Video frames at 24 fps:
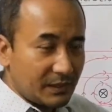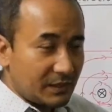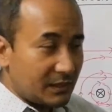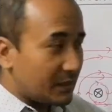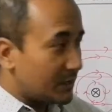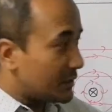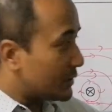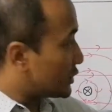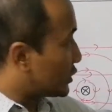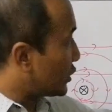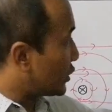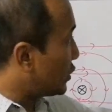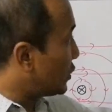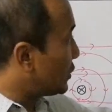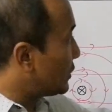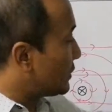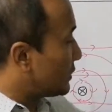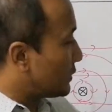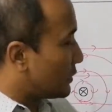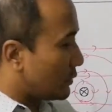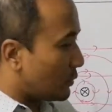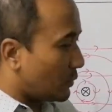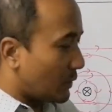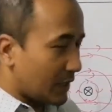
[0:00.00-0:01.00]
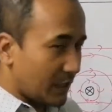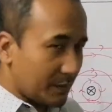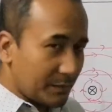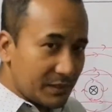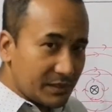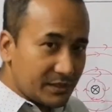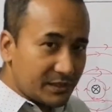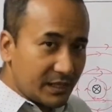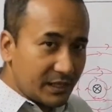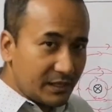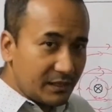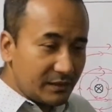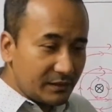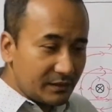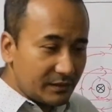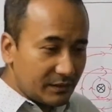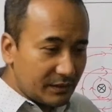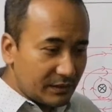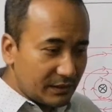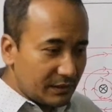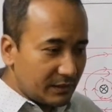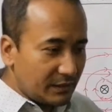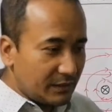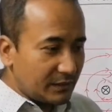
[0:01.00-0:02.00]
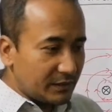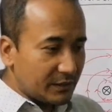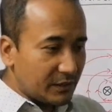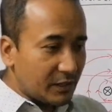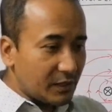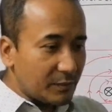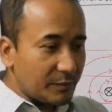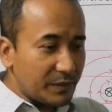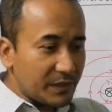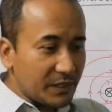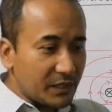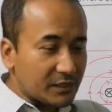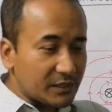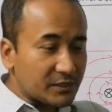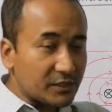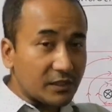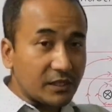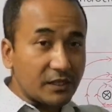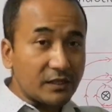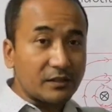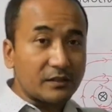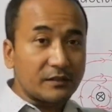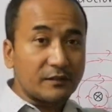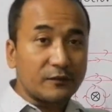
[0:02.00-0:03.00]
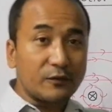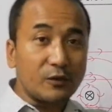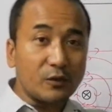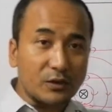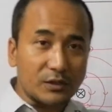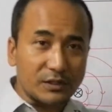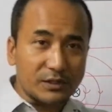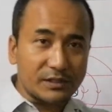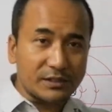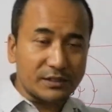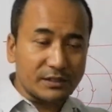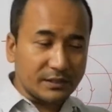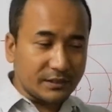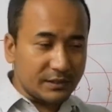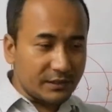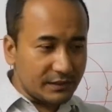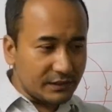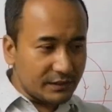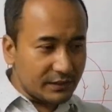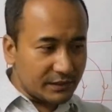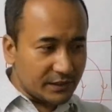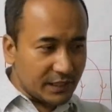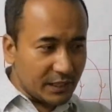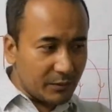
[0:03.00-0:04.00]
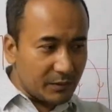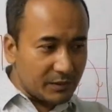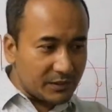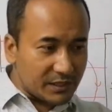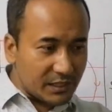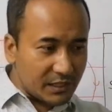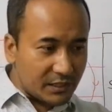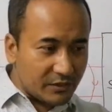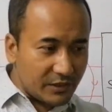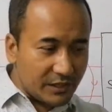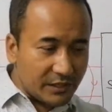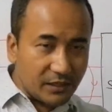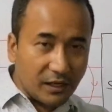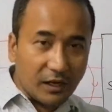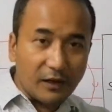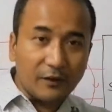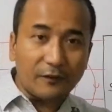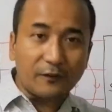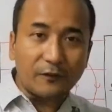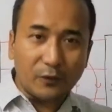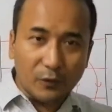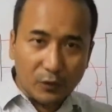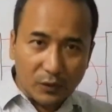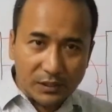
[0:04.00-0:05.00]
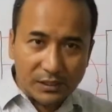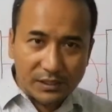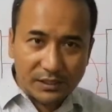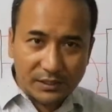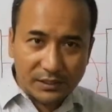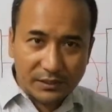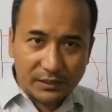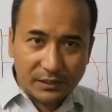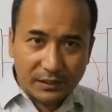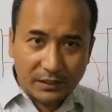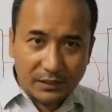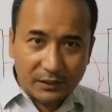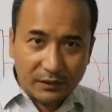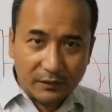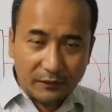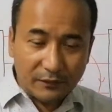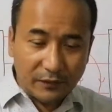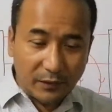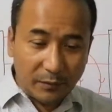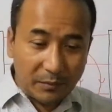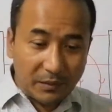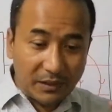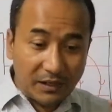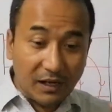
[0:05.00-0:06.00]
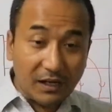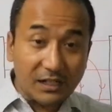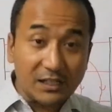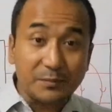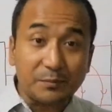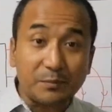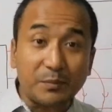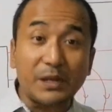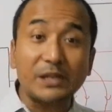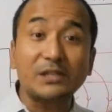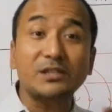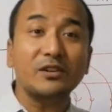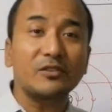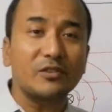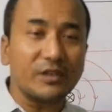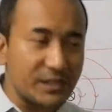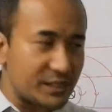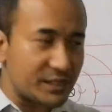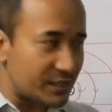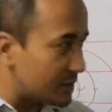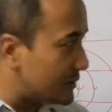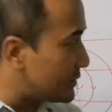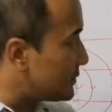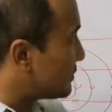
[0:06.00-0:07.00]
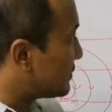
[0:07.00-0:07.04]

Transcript: So what happens then? There will be a certain force. They will generate a force from large pressure region,